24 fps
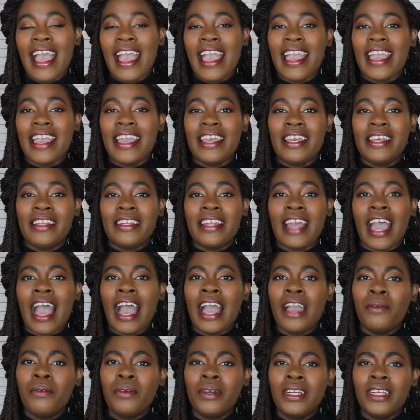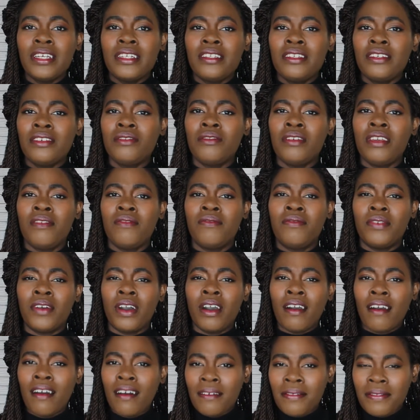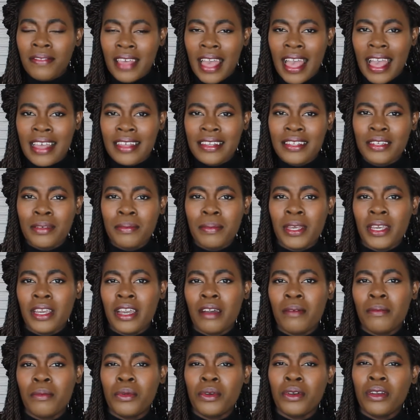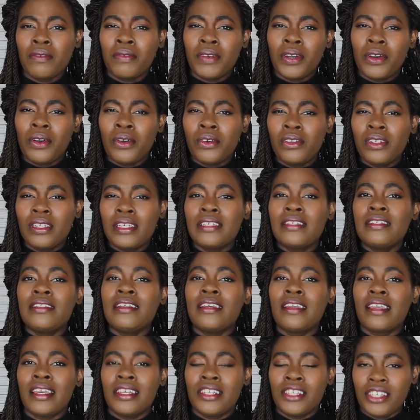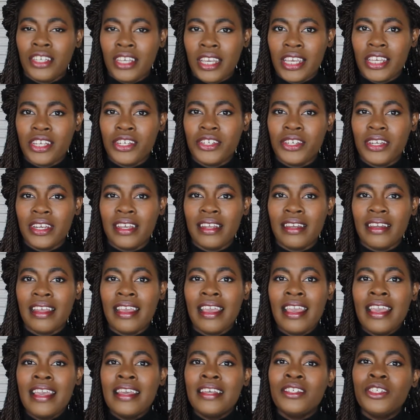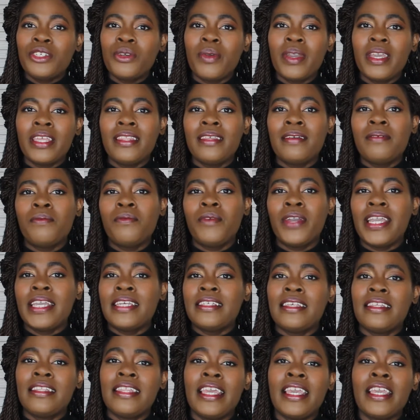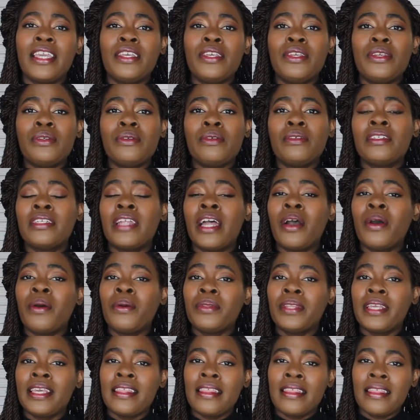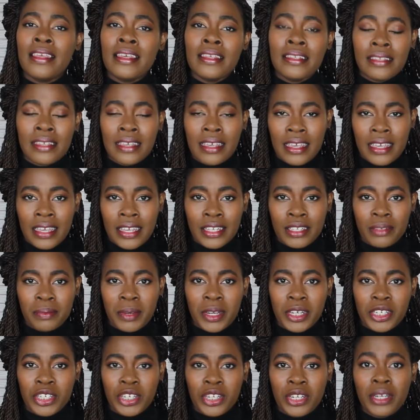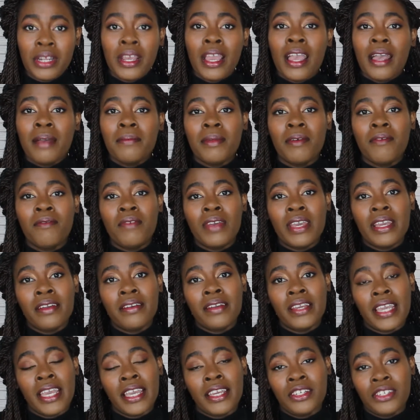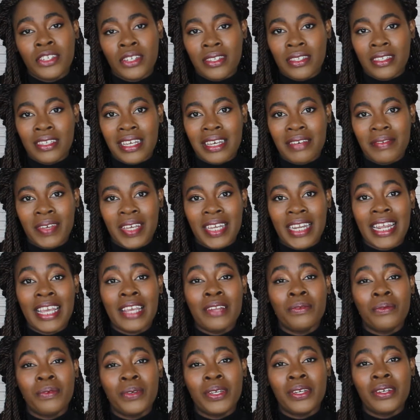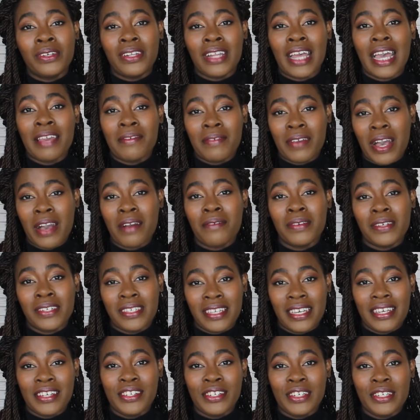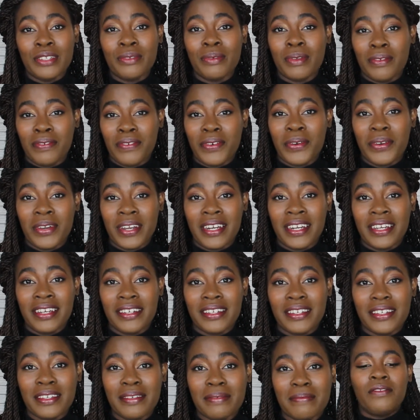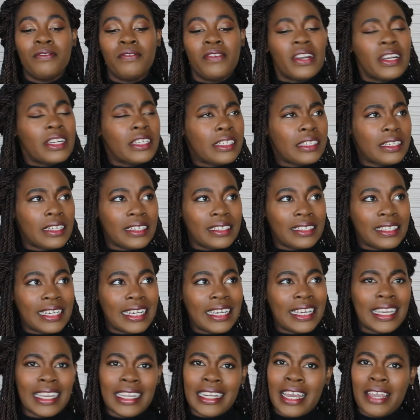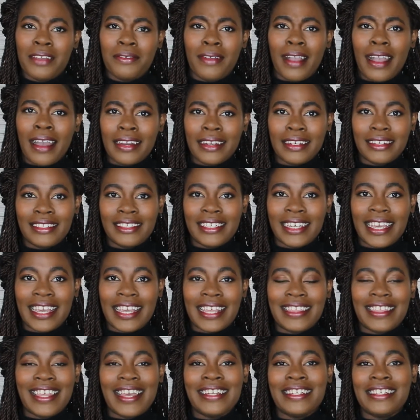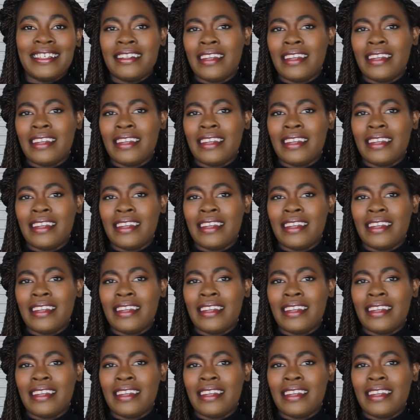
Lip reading: And I wanted to evolve that to become more of a holistic education, showing them ways that they can use not only this key expression, but variations of it in real life conversations with foreigners. Unfortunately and ironically, that did